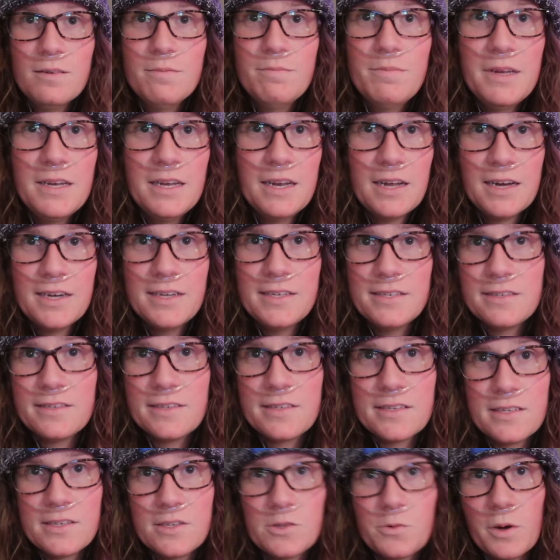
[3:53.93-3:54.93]

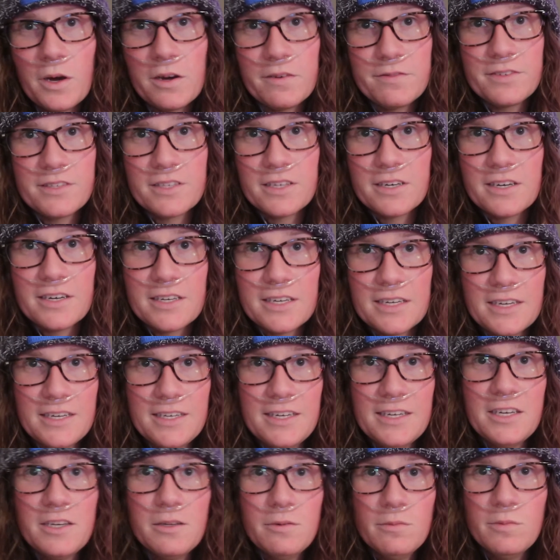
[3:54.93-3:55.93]
Midnight to
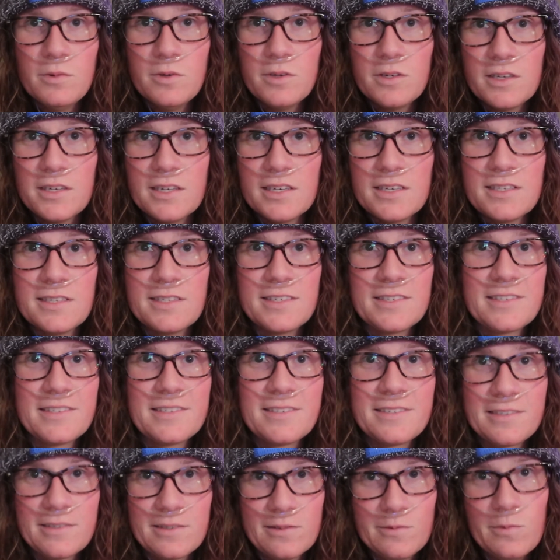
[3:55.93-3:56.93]
12.30 in the morning,
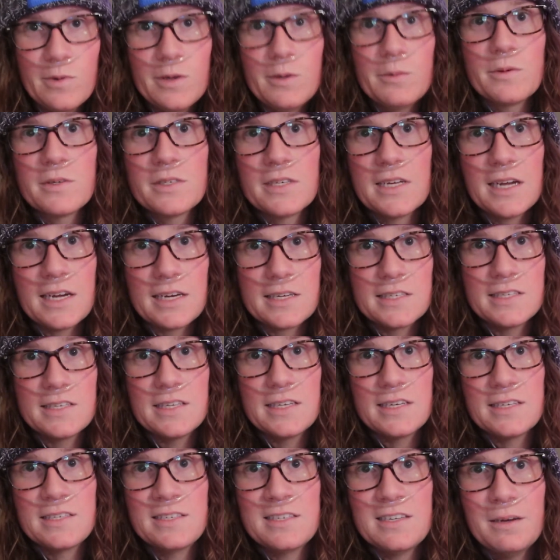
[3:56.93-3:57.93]
we were
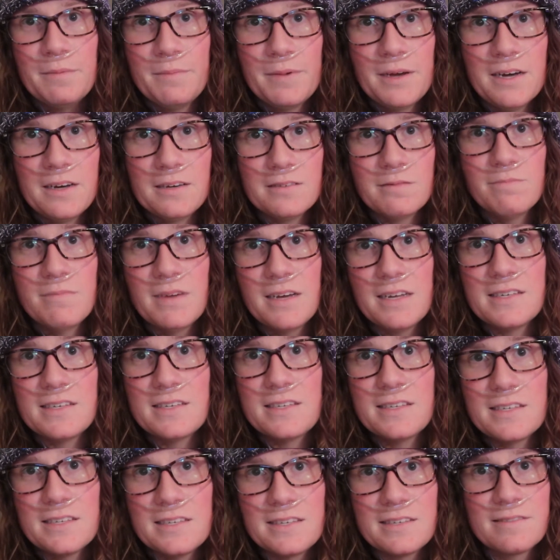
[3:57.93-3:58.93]
texting about
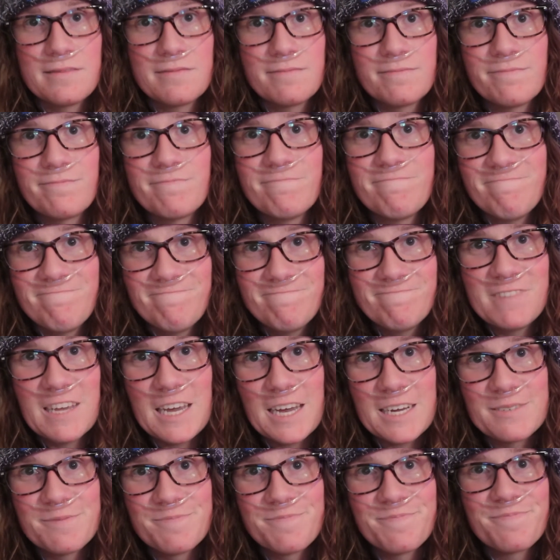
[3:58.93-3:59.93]
medicine.
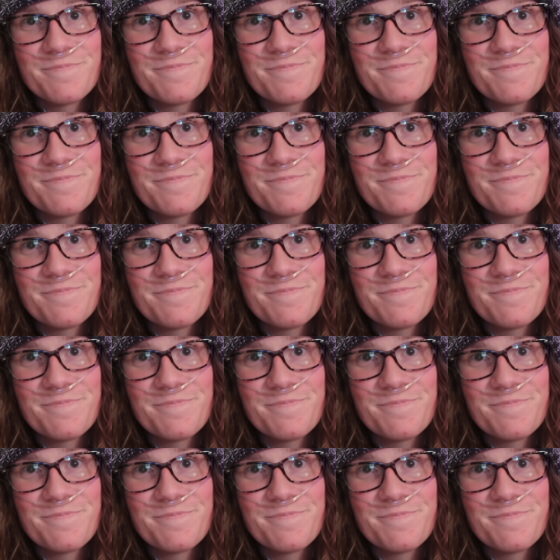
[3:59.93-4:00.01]
Yeah.